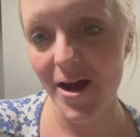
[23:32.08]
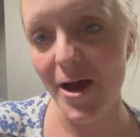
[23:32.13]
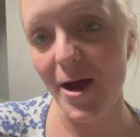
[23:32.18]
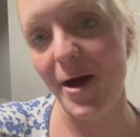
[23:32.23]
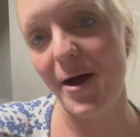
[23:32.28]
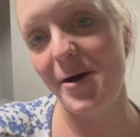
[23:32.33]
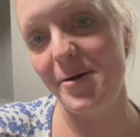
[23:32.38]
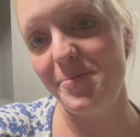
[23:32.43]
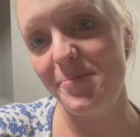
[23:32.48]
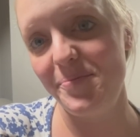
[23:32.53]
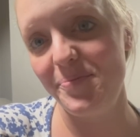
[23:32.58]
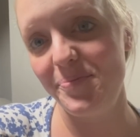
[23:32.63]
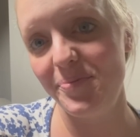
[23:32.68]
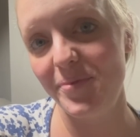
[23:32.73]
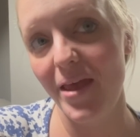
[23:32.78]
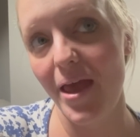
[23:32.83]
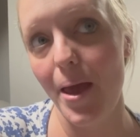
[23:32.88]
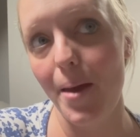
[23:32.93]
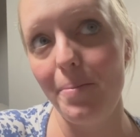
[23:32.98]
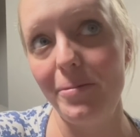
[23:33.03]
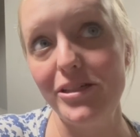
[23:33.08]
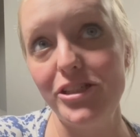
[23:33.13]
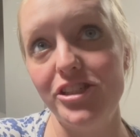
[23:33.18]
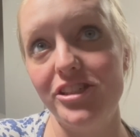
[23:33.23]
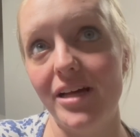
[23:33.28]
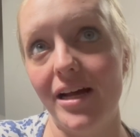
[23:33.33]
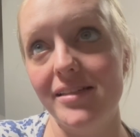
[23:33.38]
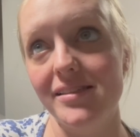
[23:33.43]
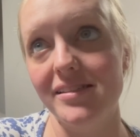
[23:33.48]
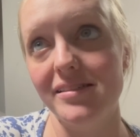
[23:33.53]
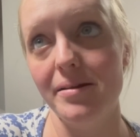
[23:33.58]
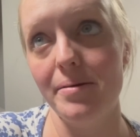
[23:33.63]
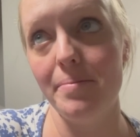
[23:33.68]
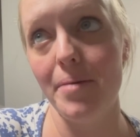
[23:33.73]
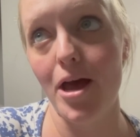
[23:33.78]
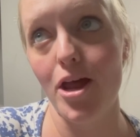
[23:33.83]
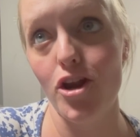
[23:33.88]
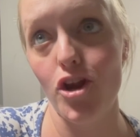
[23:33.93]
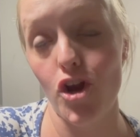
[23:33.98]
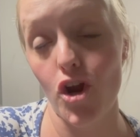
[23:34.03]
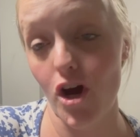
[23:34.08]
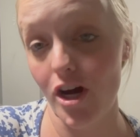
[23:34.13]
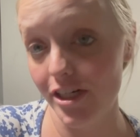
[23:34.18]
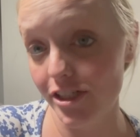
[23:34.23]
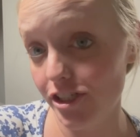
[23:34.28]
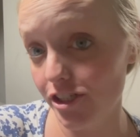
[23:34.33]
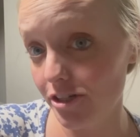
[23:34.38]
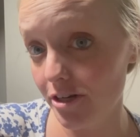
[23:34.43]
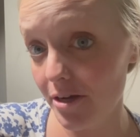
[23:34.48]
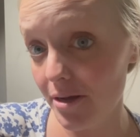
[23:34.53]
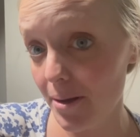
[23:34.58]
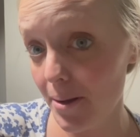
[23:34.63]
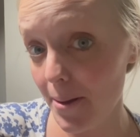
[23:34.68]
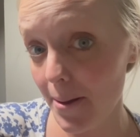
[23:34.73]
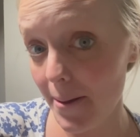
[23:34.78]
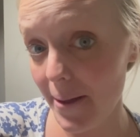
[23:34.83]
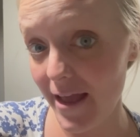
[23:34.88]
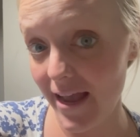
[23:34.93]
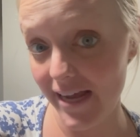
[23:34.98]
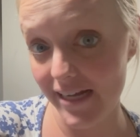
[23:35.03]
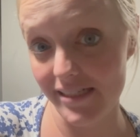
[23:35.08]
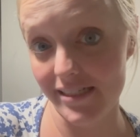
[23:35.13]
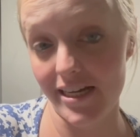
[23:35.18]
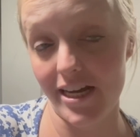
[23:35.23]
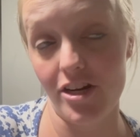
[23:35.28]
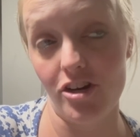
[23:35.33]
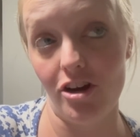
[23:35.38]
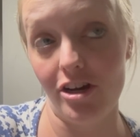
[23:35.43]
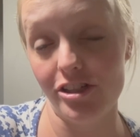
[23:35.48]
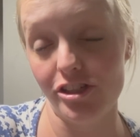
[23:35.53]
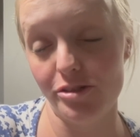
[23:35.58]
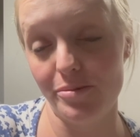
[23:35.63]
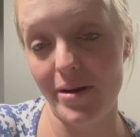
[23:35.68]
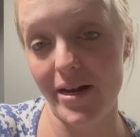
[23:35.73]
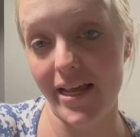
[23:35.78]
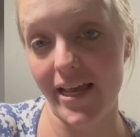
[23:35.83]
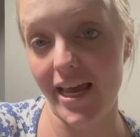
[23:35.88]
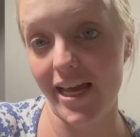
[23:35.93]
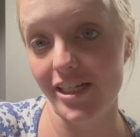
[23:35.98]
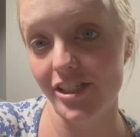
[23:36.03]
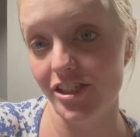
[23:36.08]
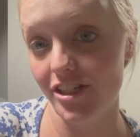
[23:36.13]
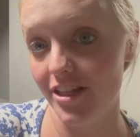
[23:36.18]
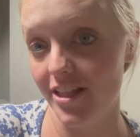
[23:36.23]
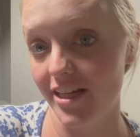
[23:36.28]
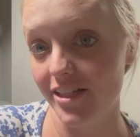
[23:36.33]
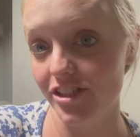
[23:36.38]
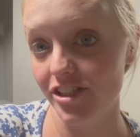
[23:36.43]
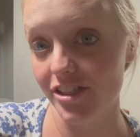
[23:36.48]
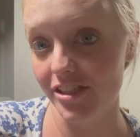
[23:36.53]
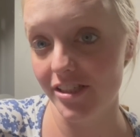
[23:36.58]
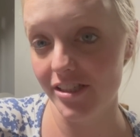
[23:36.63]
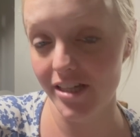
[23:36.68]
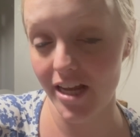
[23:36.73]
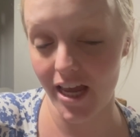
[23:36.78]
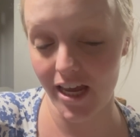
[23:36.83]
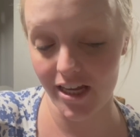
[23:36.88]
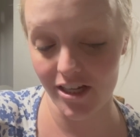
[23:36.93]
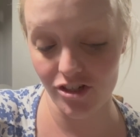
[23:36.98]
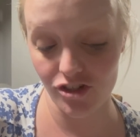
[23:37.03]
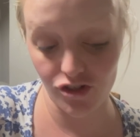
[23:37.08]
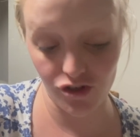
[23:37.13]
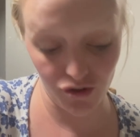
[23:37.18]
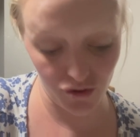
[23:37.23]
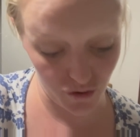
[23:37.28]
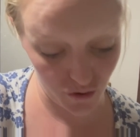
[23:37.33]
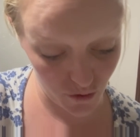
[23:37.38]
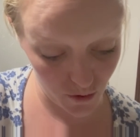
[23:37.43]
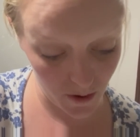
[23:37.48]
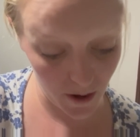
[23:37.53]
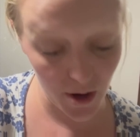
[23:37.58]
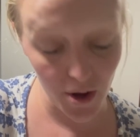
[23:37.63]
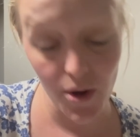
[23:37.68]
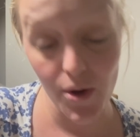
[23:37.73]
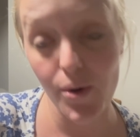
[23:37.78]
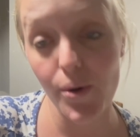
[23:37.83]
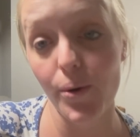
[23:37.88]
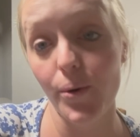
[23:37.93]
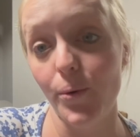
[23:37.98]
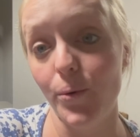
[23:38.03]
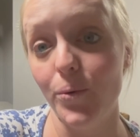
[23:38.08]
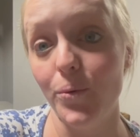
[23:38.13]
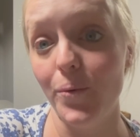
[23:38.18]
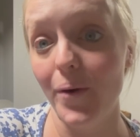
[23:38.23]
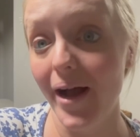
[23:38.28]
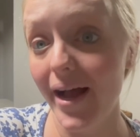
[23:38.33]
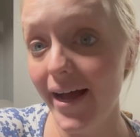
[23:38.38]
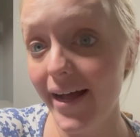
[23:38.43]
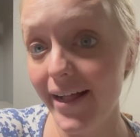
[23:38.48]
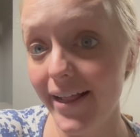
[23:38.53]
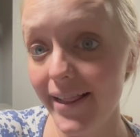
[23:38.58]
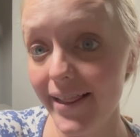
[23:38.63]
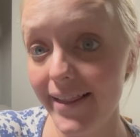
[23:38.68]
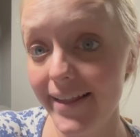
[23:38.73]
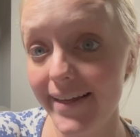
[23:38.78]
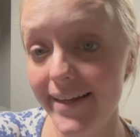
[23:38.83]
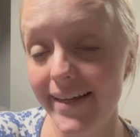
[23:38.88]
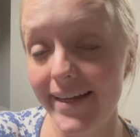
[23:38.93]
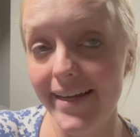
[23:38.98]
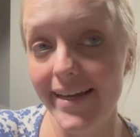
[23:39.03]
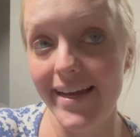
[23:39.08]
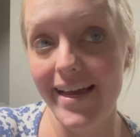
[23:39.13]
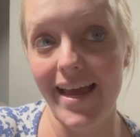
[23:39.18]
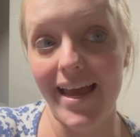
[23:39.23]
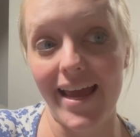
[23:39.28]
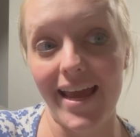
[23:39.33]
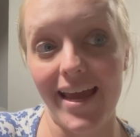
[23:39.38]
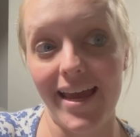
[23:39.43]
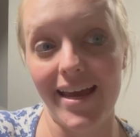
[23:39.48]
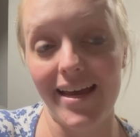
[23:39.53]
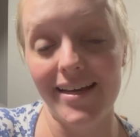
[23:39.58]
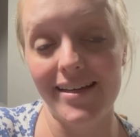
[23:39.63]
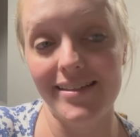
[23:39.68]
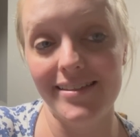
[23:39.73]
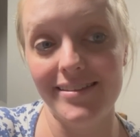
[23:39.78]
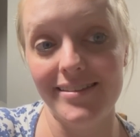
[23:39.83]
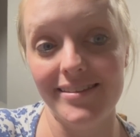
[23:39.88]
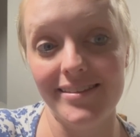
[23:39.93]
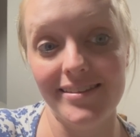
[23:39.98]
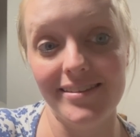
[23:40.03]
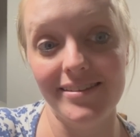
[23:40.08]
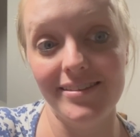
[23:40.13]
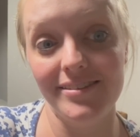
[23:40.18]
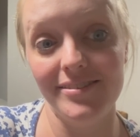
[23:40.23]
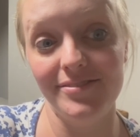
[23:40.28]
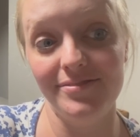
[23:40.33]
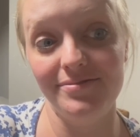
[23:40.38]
but she's on some anti-nausea medication that she's taken too well. And